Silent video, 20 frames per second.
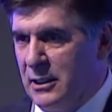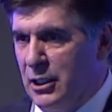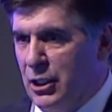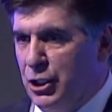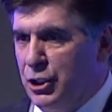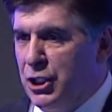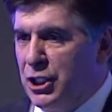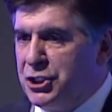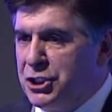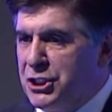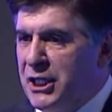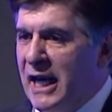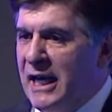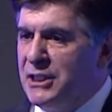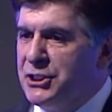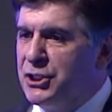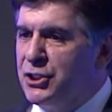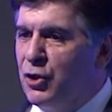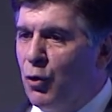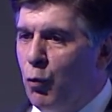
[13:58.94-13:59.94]
you're
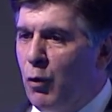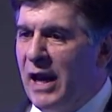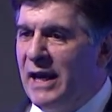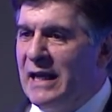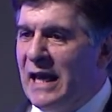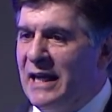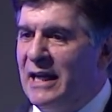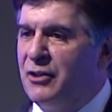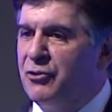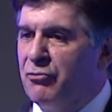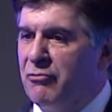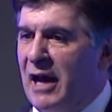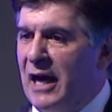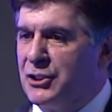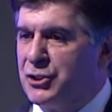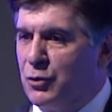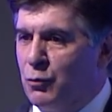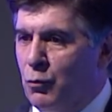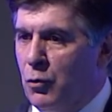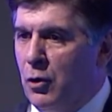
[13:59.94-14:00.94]
changing the way that
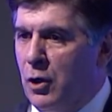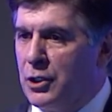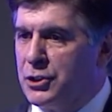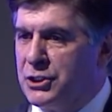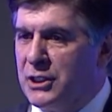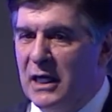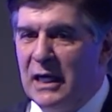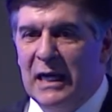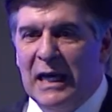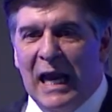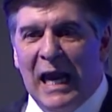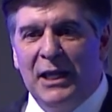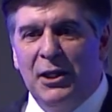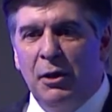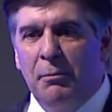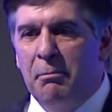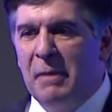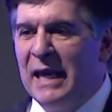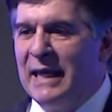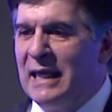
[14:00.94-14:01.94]
interaction works, and you're
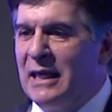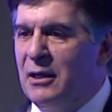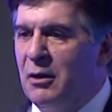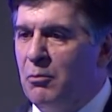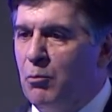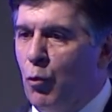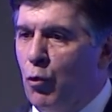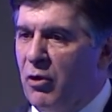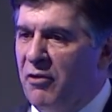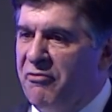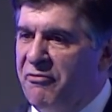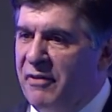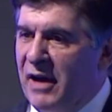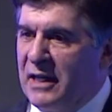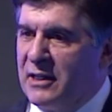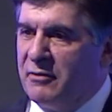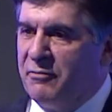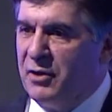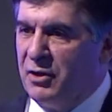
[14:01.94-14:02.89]
making it more effective and